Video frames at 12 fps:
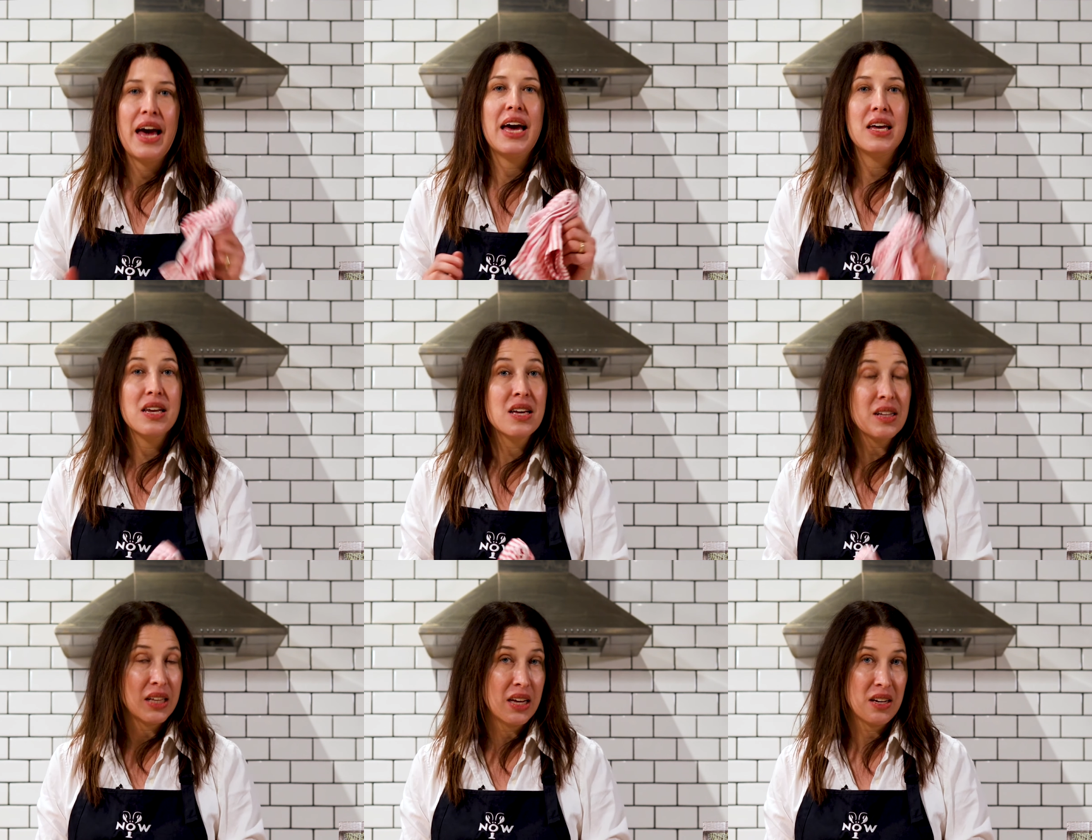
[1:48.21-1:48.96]
Any
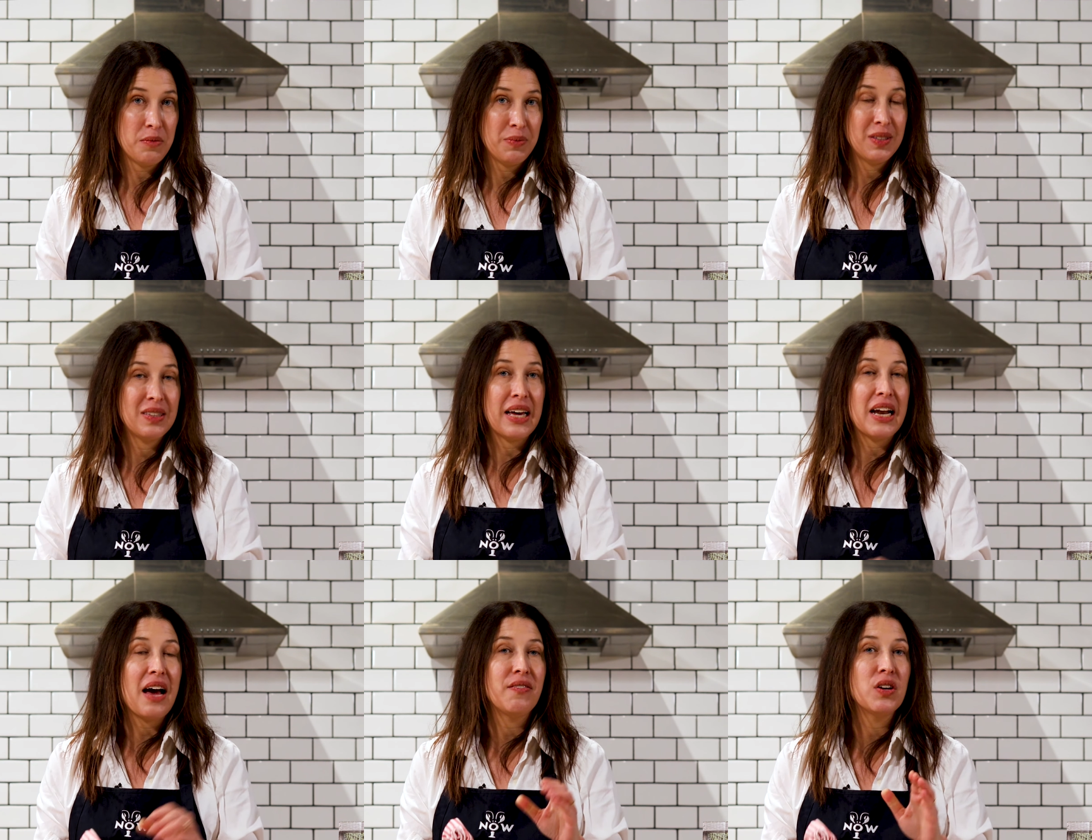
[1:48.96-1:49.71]
clams
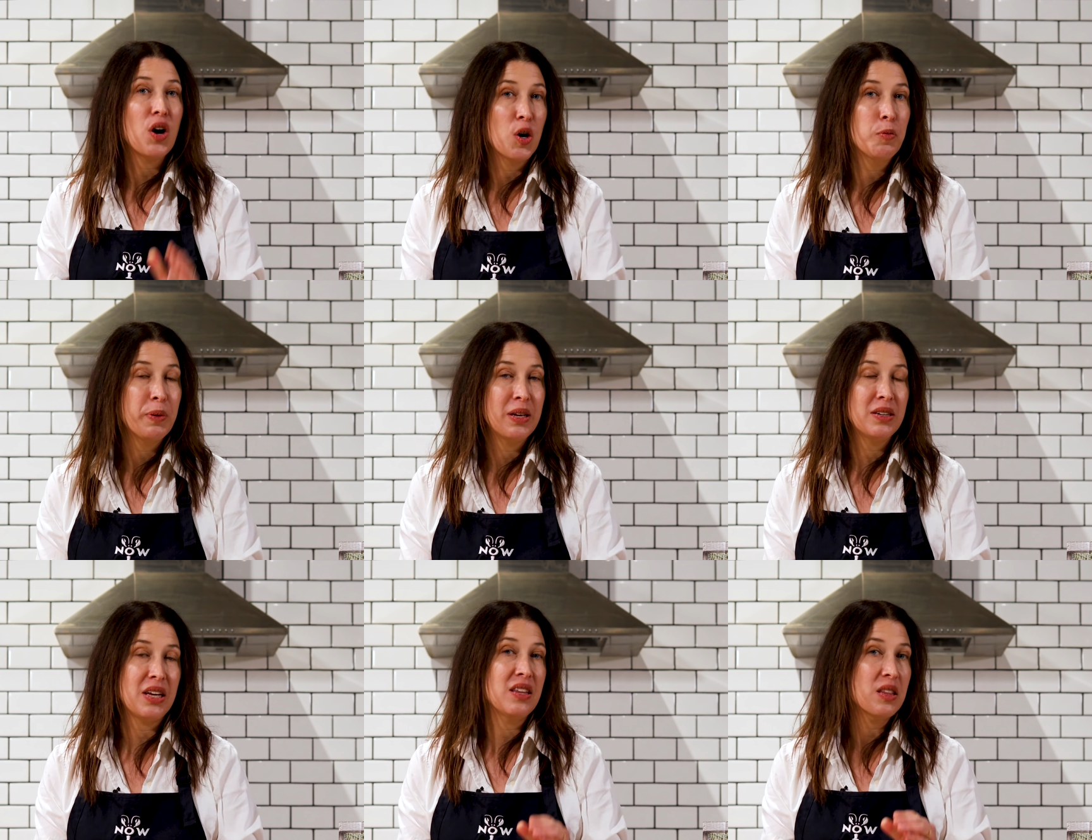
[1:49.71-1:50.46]
that haven't
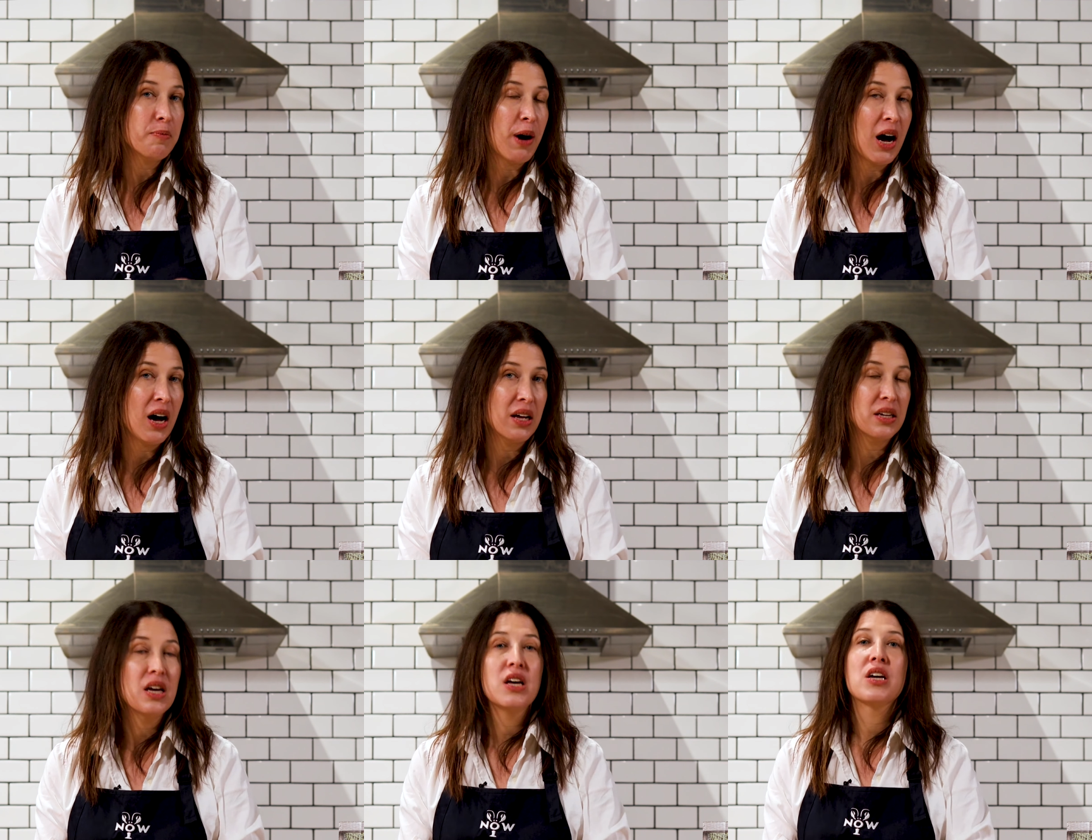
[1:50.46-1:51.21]
opened in the
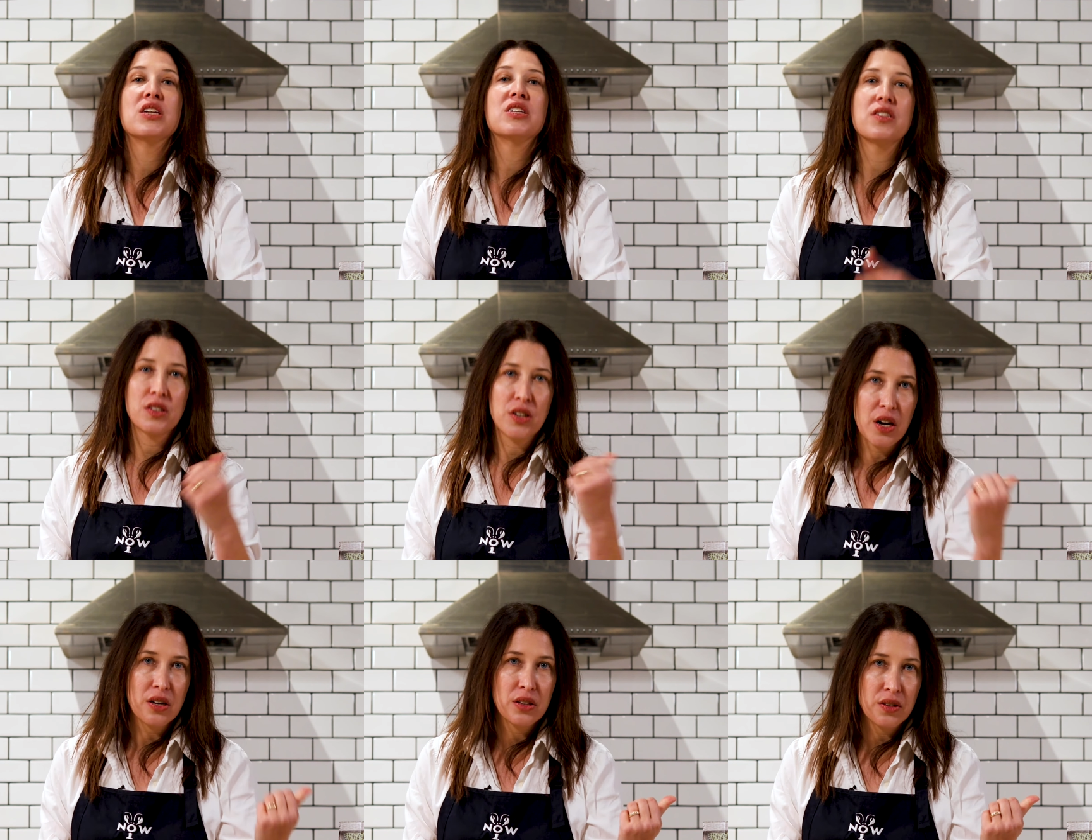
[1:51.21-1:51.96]
pot,
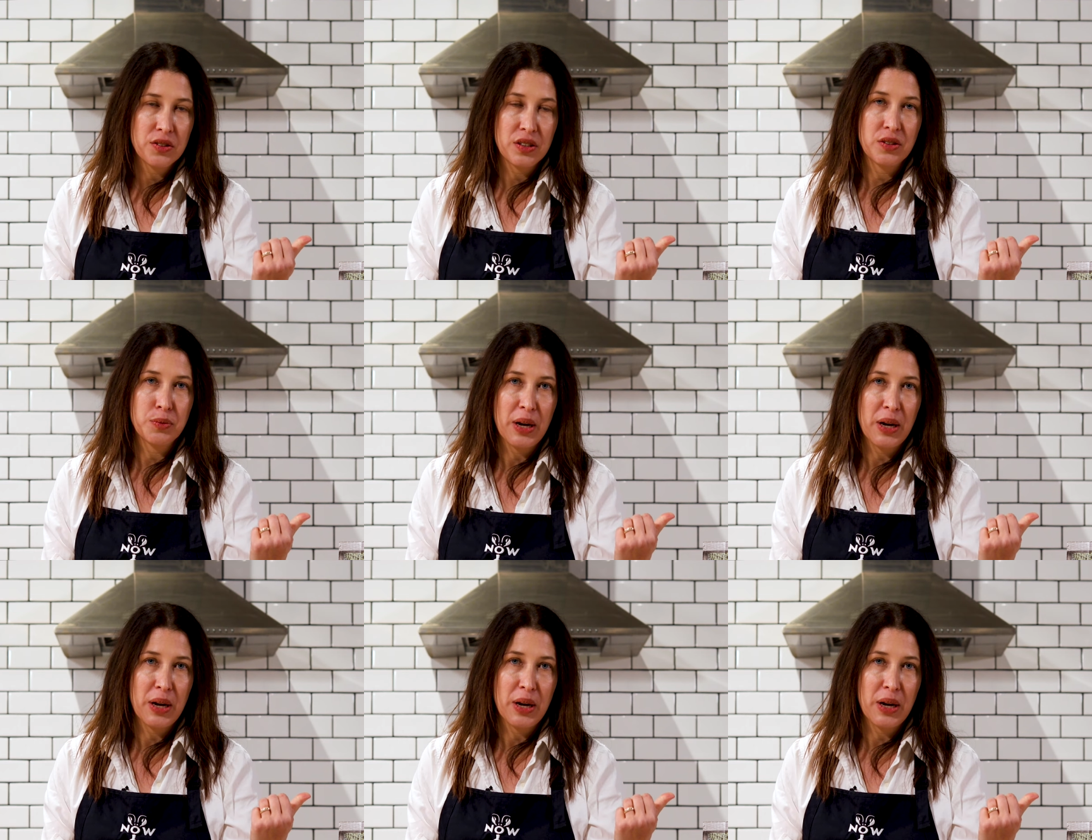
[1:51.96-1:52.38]
discard those as